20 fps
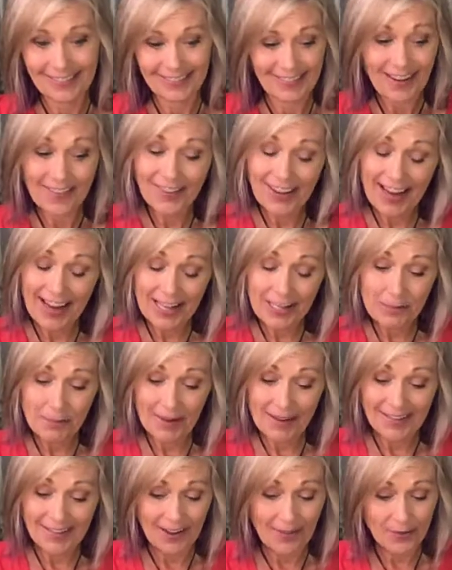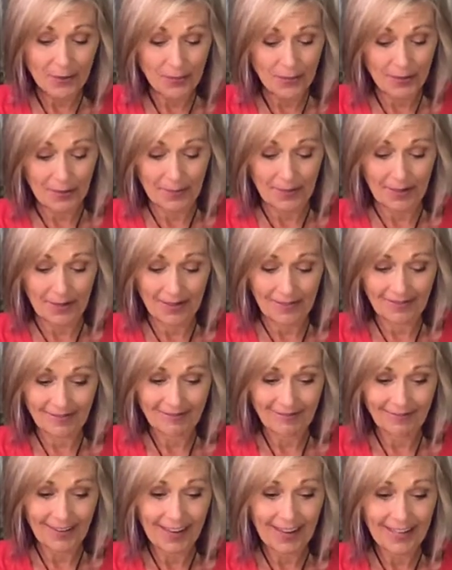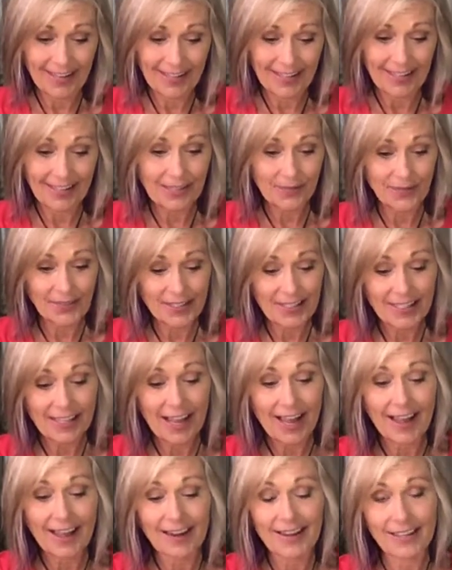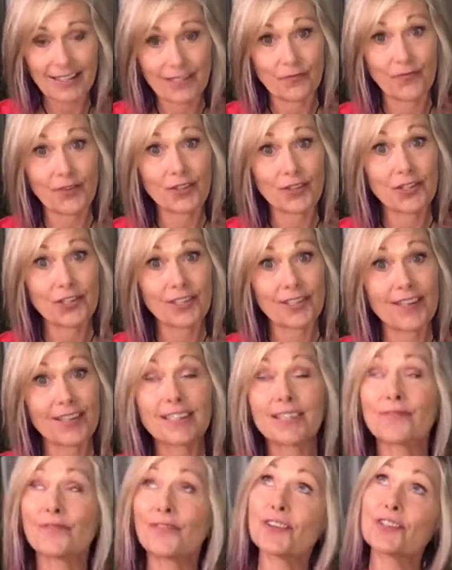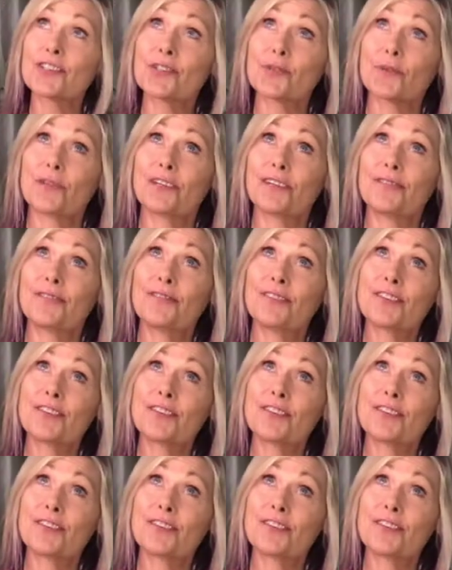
Never has been, never will be, right? It's a facade. It's virtual.